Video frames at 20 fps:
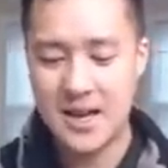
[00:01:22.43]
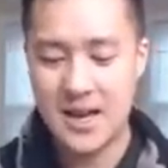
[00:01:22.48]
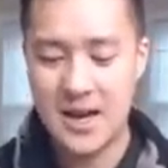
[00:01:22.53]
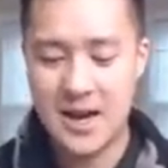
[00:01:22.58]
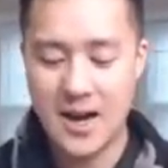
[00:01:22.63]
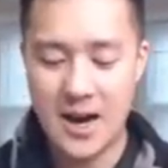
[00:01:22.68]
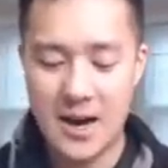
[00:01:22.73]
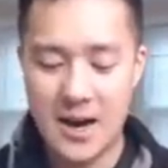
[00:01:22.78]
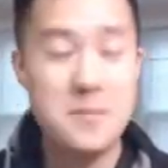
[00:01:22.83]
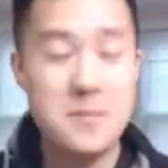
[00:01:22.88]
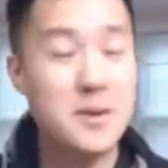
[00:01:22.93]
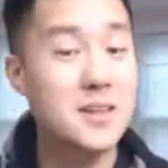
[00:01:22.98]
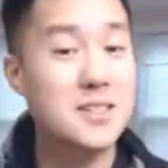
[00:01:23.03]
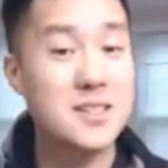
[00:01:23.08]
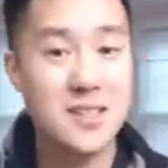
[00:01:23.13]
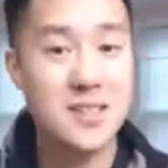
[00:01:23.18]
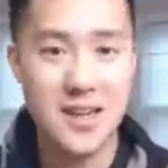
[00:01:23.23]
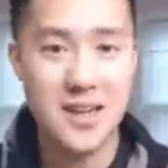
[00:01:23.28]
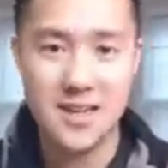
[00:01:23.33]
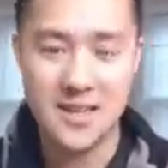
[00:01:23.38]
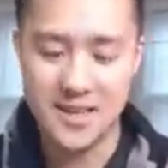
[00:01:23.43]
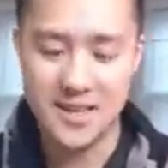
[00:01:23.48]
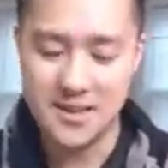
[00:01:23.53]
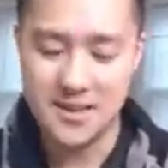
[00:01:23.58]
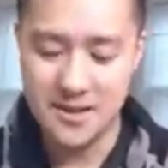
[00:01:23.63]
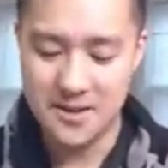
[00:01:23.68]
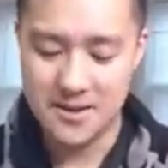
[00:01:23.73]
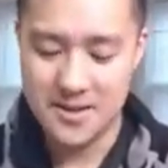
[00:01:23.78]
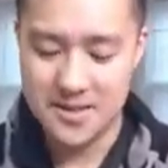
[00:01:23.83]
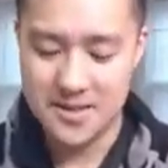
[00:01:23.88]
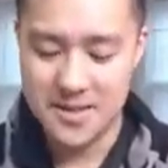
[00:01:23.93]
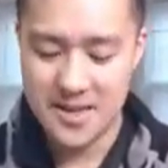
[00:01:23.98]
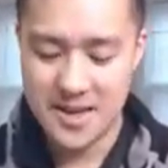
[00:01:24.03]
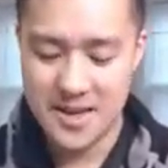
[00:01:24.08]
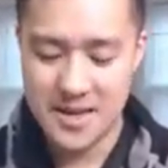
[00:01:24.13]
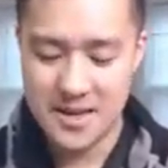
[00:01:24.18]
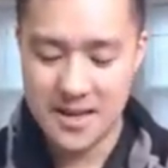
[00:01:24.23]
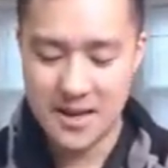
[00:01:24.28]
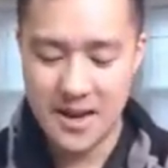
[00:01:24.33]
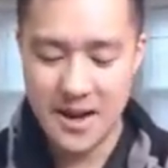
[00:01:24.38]
I'm excited, you know, this
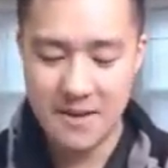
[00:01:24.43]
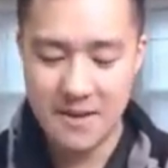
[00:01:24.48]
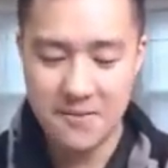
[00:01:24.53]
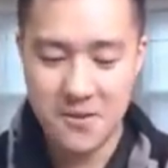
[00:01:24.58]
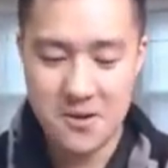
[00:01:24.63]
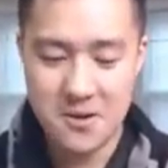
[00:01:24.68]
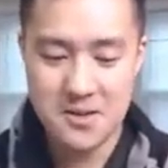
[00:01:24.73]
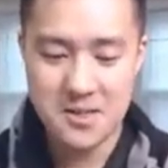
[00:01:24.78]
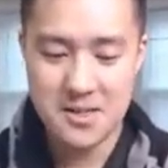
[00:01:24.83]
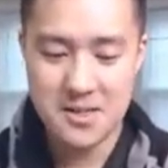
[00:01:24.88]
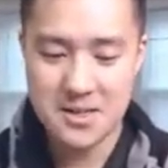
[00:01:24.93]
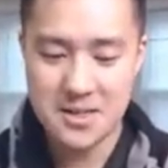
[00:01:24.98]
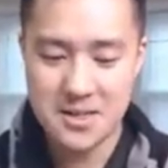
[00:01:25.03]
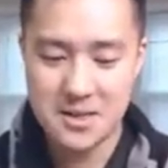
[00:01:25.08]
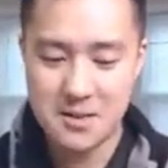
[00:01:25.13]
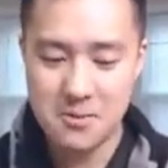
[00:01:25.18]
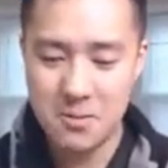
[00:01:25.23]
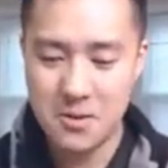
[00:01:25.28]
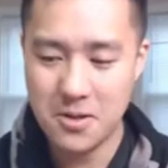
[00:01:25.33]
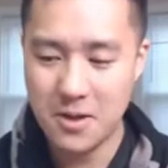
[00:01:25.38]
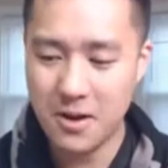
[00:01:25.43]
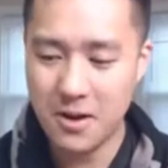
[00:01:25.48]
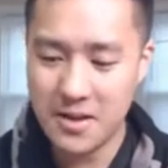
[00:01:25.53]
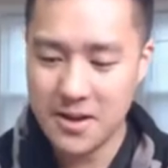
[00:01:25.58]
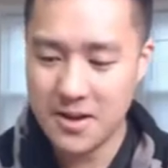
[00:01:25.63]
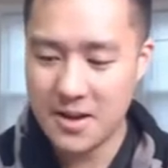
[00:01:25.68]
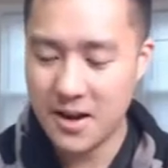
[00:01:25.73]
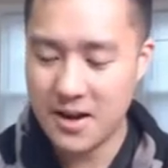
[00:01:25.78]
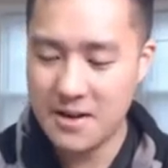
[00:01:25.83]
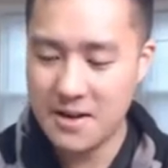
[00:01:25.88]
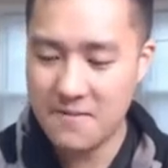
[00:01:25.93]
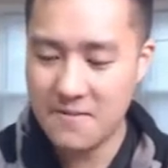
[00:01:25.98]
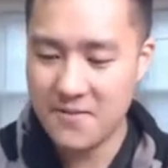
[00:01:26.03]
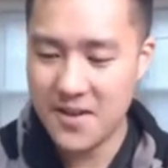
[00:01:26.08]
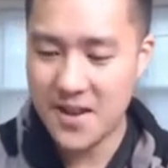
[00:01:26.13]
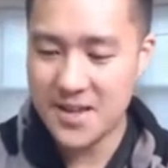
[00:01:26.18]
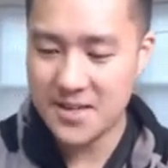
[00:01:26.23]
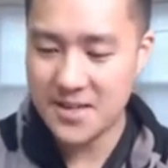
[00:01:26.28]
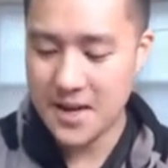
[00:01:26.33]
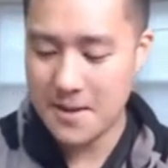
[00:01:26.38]
thing, at first, with all the Hidden
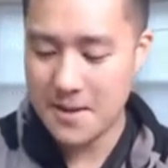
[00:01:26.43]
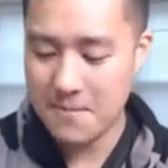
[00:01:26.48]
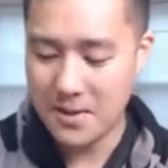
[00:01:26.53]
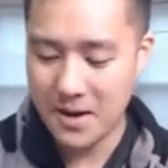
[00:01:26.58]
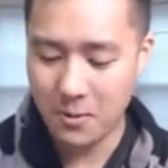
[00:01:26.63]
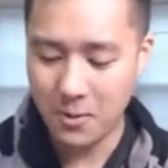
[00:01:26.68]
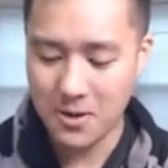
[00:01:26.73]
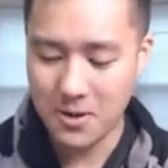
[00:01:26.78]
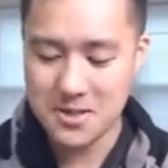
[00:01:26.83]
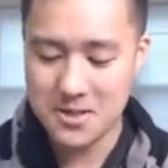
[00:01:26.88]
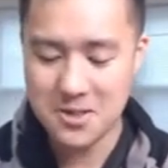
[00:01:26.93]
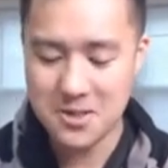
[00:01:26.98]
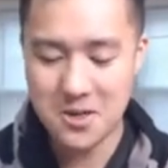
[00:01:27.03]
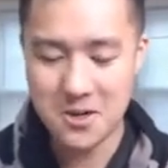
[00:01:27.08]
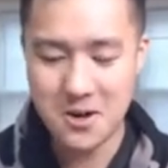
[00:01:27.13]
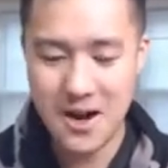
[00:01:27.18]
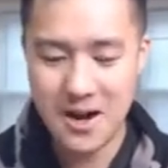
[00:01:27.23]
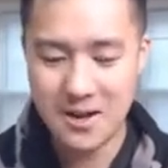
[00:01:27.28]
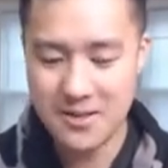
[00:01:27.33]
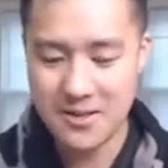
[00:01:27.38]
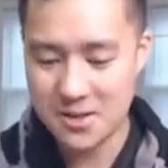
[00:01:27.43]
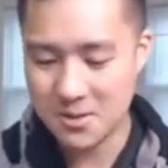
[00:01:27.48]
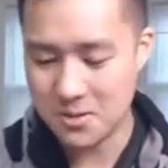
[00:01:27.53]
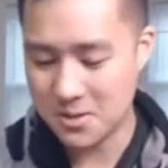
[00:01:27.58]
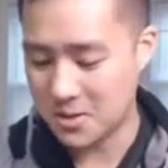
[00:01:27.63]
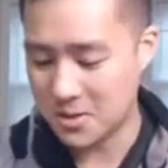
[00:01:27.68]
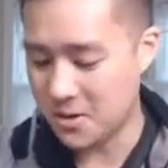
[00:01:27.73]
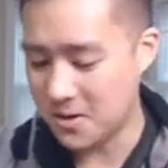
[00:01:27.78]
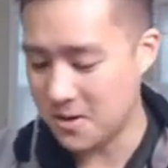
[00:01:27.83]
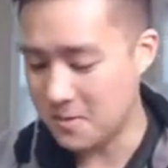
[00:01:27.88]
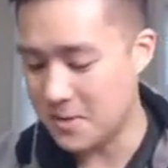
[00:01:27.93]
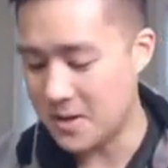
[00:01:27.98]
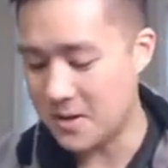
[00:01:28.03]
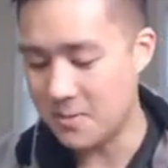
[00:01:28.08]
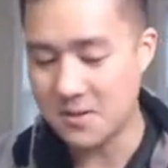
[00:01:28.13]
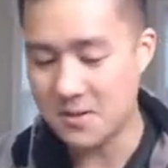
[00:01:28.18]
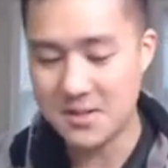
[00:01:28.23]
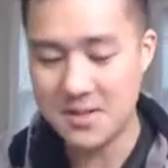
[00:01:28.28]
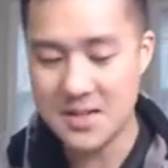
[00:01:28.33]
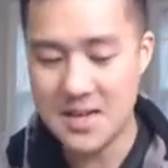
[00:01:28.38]
Fates hype, I wasn't sure how this was going to be
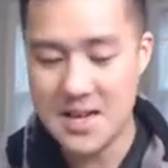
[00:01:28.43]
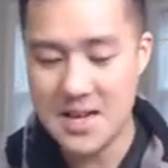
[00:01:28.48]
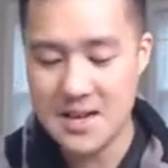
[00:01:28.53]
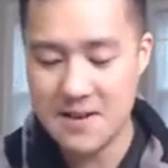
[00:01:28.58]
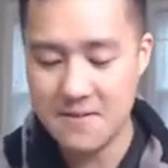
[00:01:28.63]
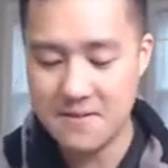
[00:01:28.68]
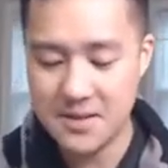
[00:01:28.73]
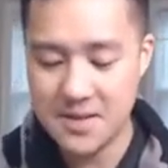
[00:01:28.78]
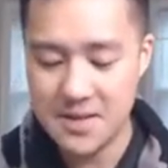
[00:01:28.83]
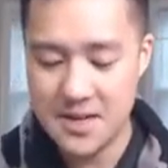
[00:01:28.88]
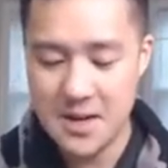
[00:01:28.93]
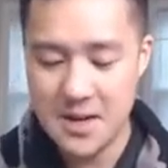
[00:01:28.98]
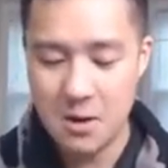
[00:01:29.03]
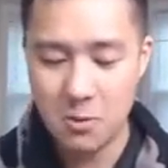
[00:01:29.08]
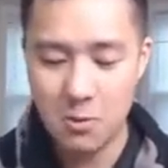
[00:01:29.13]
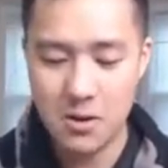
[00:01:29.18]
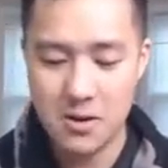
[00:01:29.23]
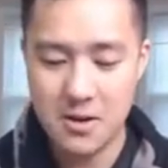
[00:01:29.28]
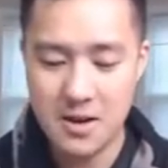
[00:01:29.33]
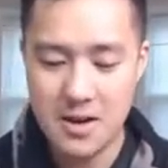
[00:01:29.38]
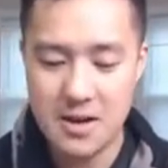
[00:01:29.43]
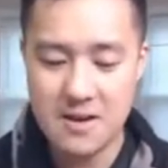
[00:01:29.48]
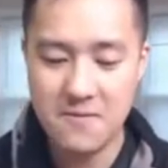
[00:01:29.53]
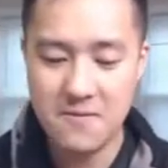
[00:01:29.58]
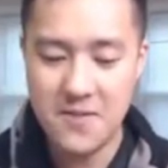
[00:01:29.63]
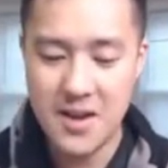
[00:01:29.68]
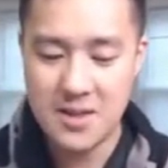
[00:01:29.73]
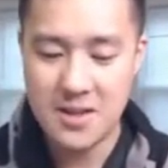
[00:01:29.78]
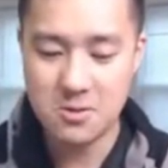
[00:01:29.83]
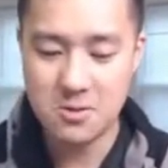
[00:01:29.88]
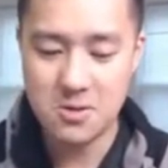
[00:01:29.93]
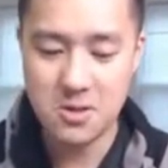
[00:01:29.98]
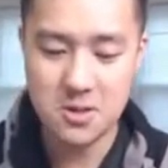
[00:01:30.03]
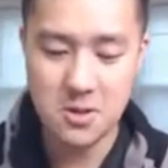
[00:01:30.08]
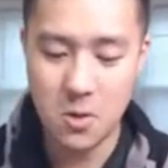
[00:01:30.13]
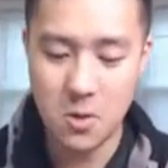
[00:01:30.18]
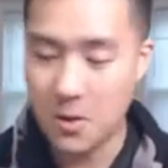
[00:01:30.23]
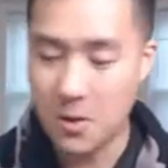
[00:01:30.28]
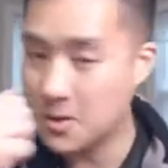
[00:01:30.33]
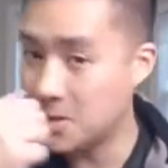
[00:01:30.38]
received, whether Hidden Fates were just
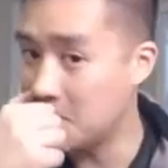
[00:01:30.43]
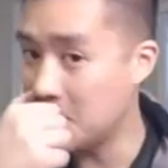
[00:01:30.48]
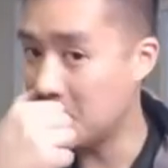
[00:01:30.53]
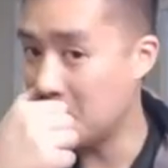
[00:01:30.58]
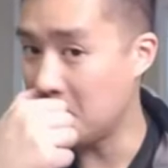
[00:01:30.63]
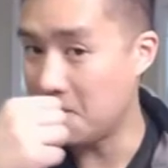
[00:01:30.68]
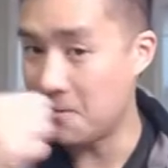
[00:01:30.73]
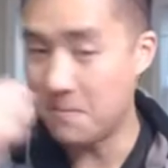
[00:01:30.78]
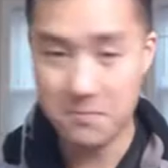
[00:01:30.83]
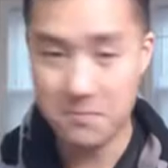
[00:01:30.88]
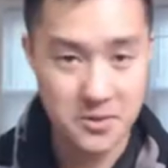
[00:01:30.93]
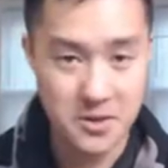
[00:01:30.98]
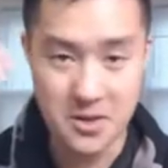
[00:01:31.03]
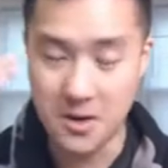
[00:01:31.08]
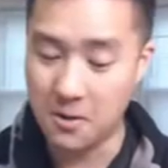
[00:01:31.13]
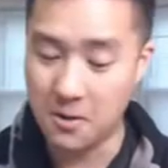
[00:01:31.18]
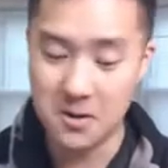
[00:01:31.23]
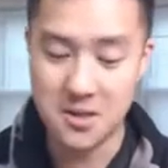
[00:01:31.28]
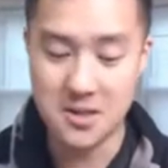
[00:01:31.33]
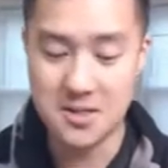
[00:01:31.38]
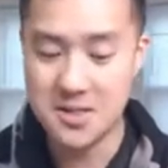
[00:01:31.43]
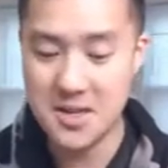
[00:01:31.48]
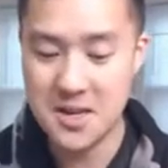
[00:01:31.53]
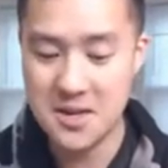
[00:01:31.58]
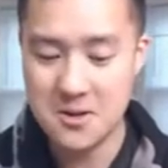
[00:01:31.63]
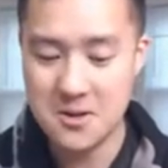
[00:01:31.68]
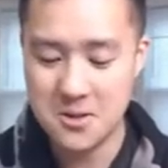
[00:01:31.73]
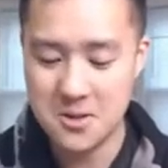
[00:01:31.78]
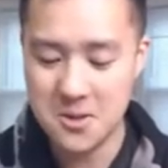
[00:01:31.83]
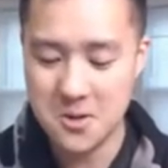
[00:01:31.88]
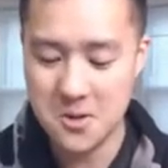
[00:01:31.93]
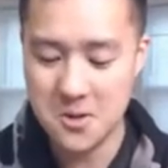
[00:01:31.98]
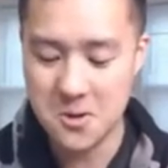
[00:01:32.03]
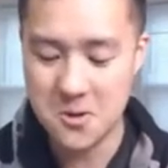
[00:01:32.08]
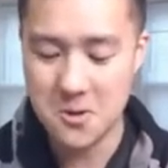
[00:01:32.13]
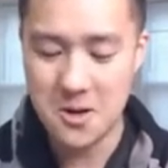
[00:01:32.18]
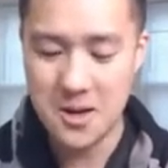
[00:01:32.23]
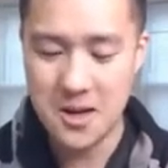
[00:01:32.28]
going to, you know, continue to